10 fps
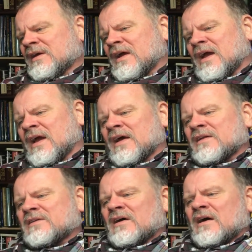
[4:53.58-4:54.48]

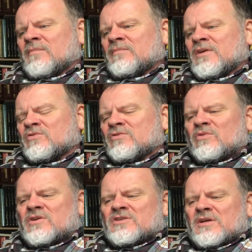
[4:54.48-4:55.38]
And this was
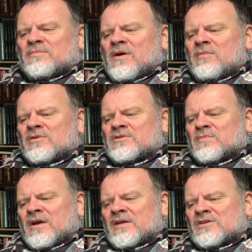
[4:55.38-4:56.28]
originally published
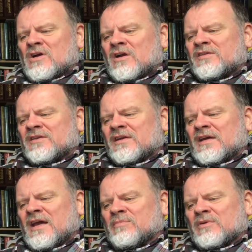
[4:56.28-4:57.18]
by Jonathan
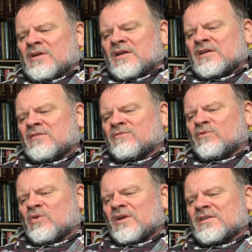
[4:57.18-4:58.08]
Cape in
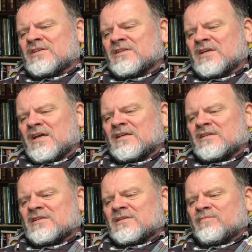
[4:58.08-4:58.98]

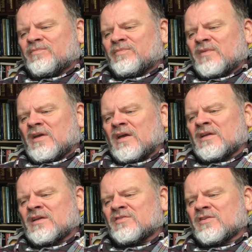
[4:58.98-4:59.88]
1946.
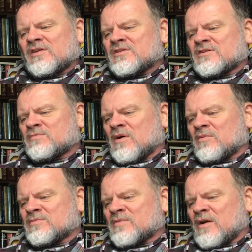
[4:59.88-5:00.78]
And this edition is
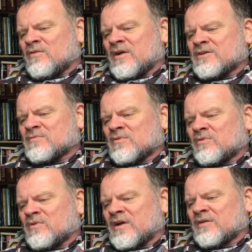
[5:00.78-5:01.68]
published by arrangement
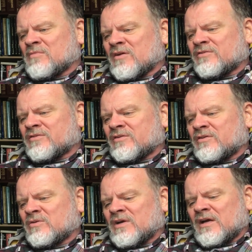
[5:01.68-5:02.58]
with Random House
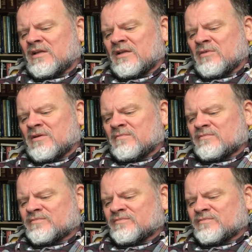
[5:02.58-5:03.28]
UK Limited.